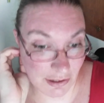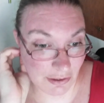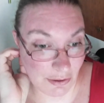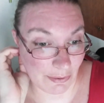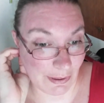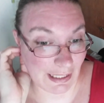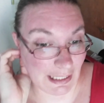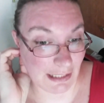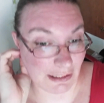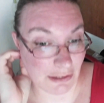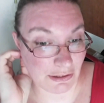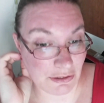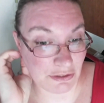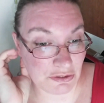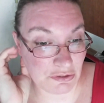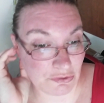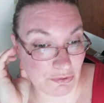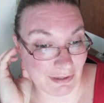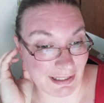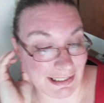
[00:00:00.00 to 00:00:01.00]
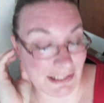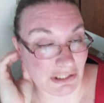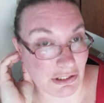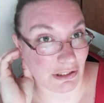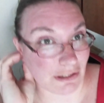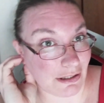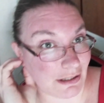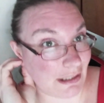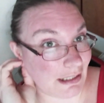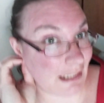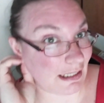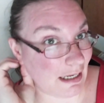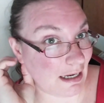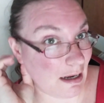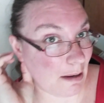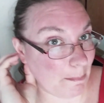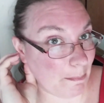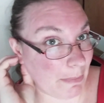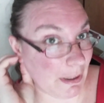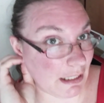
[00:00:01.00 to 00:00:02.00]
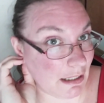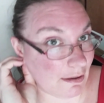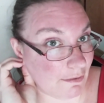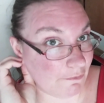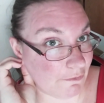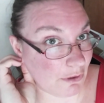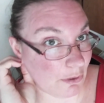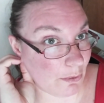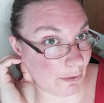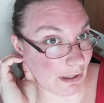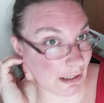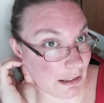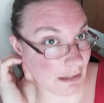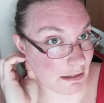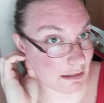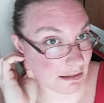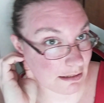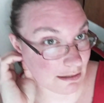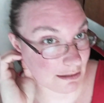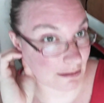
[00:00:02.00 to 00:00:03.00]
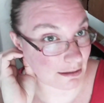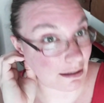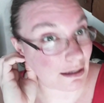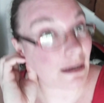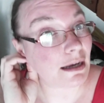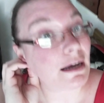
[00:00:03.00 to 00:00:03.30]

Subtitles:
going straight to cooking, but of course,